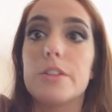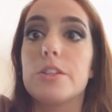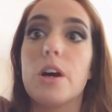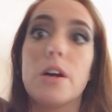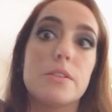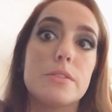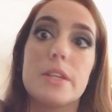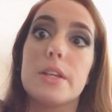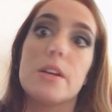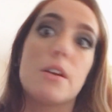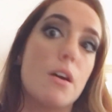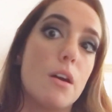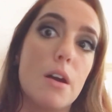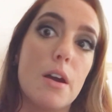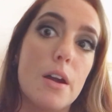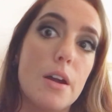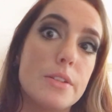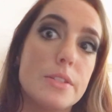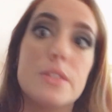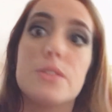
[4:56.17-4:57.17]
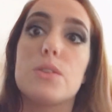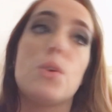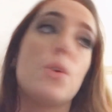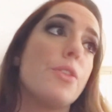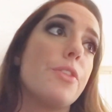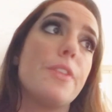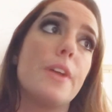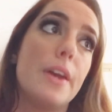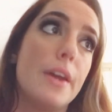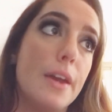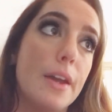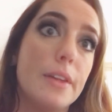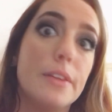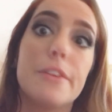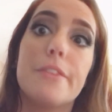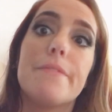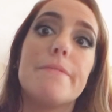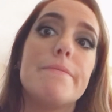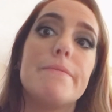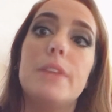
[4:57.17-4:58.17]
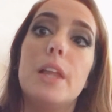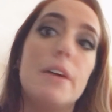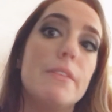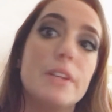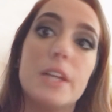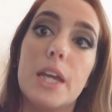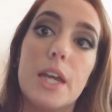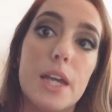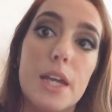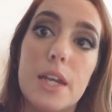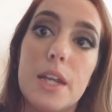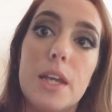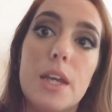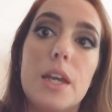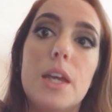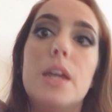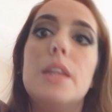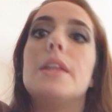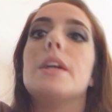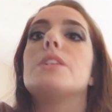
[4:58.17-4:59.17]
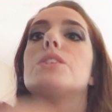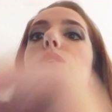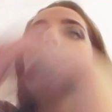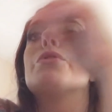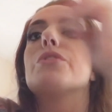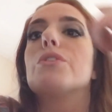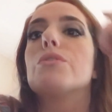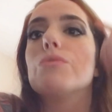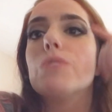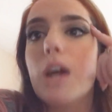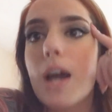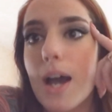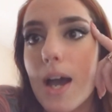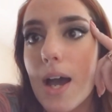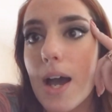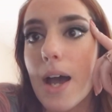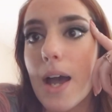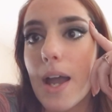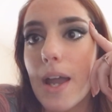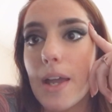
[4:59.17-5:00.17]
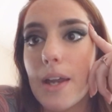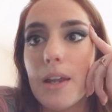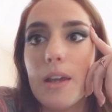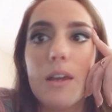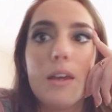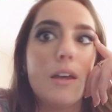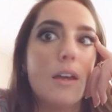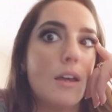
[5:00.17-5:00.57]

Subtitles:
Dogs like cars. It's a whole thing. They're loving it. They get to go for a ride.